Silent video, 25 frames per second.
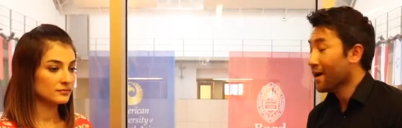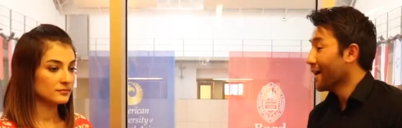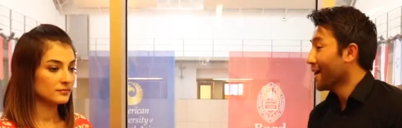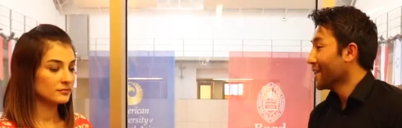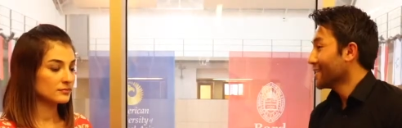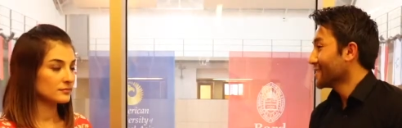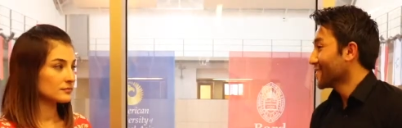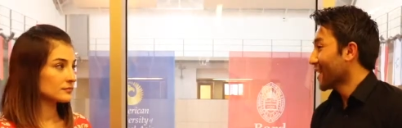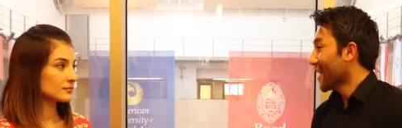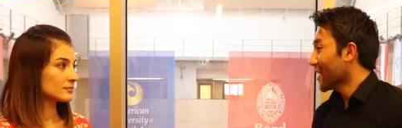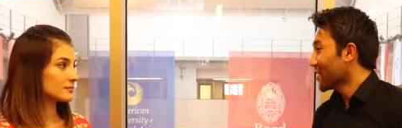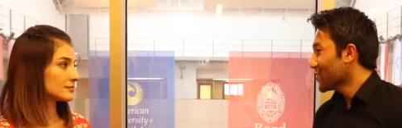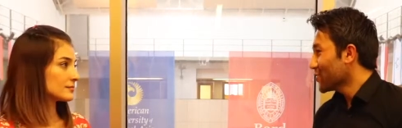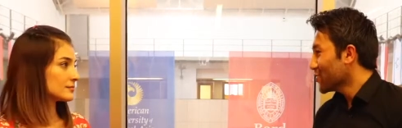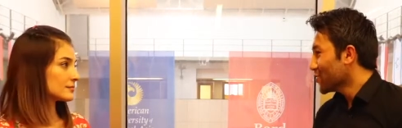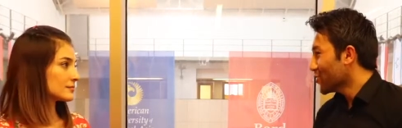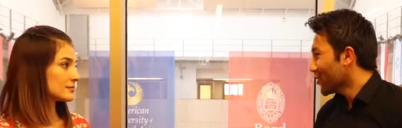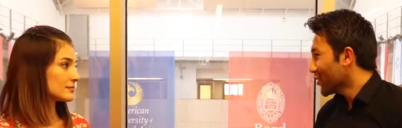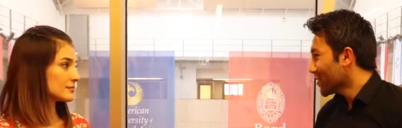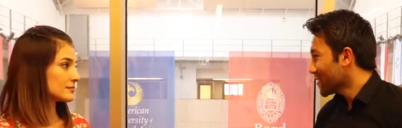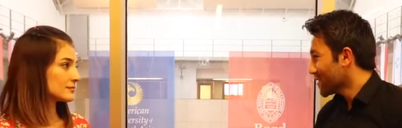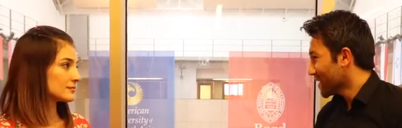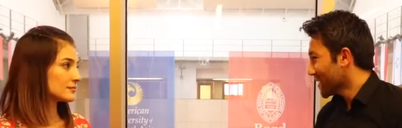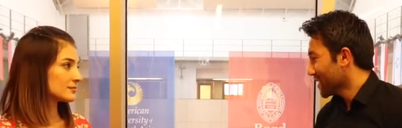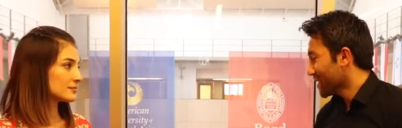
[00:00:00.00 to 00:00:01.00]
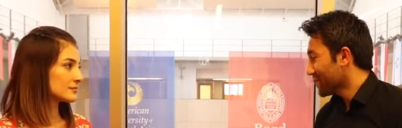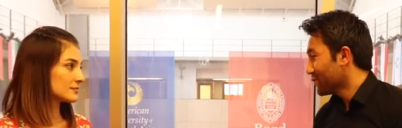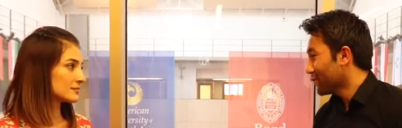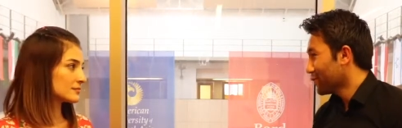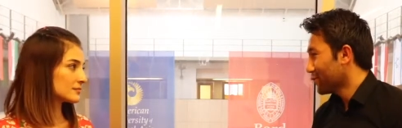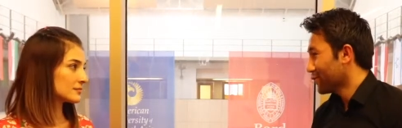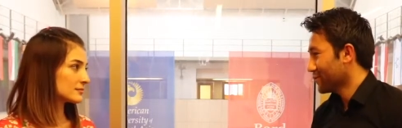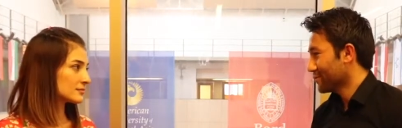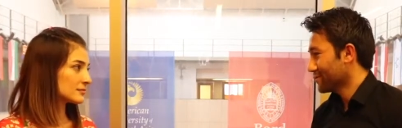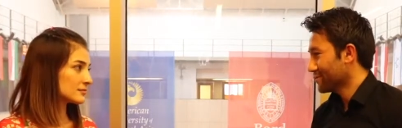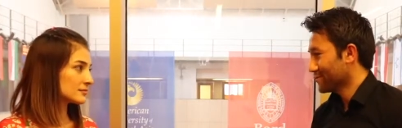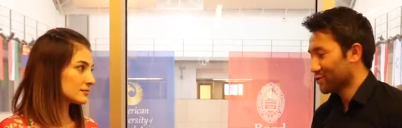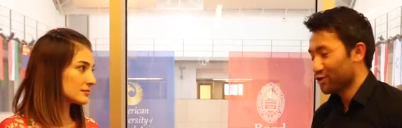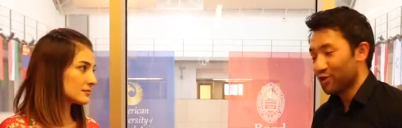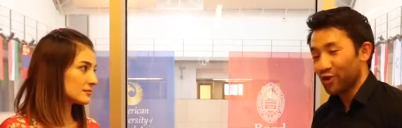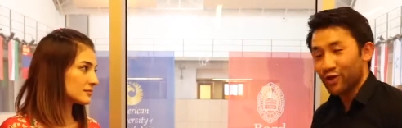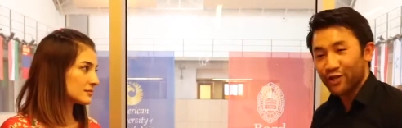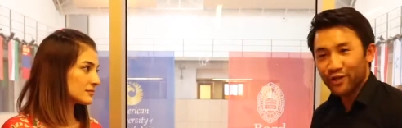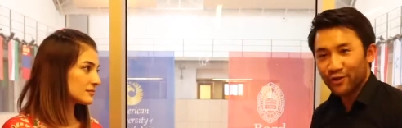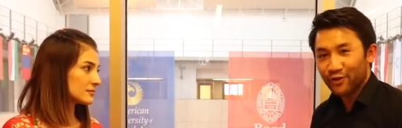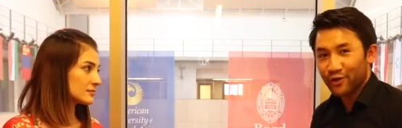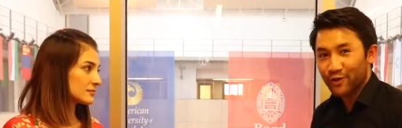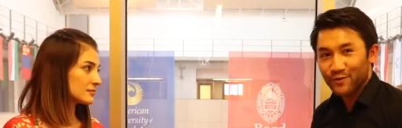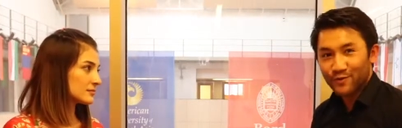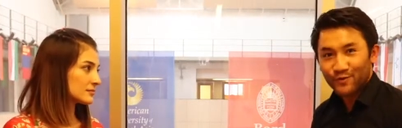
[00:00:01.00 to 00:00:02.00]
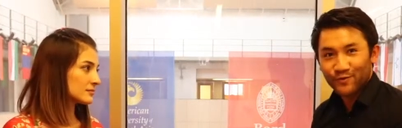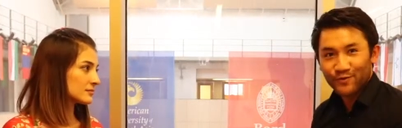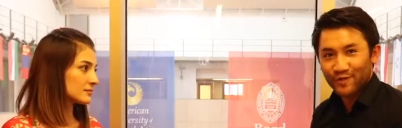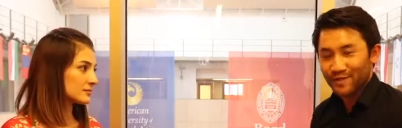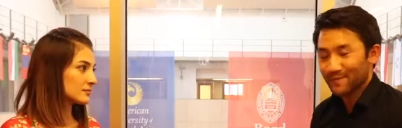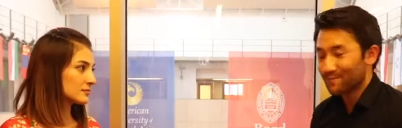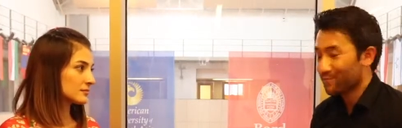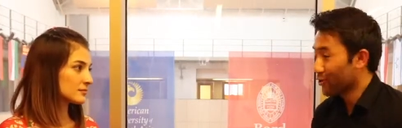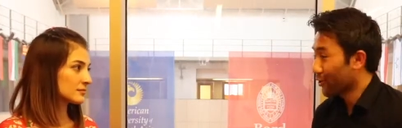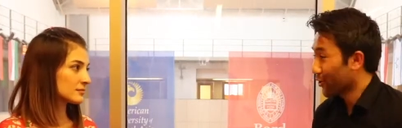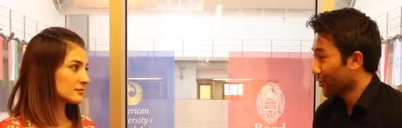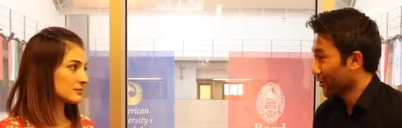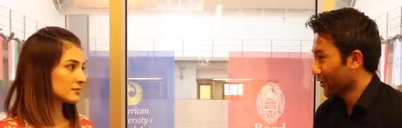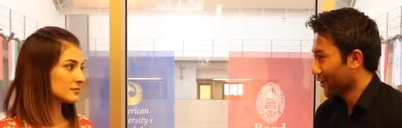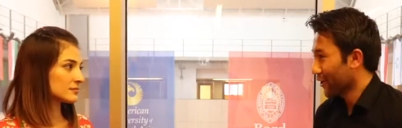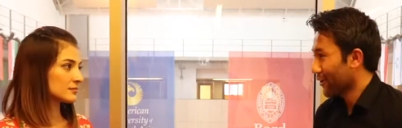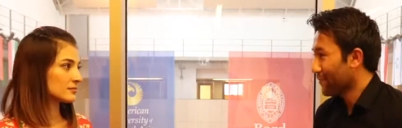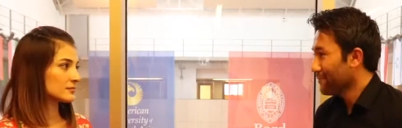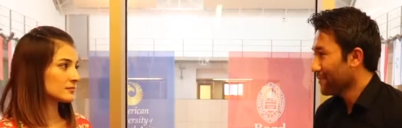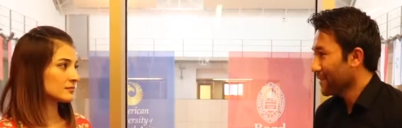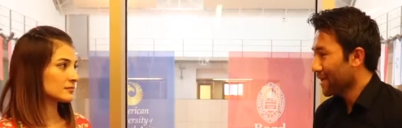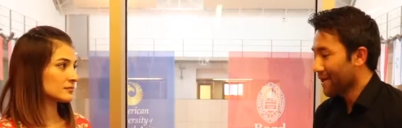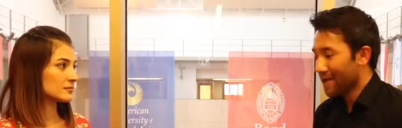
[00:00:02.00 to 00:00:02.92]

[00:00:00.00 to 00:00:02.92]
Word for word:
Speaker 1: Thank you Nazanin for joining us to this program.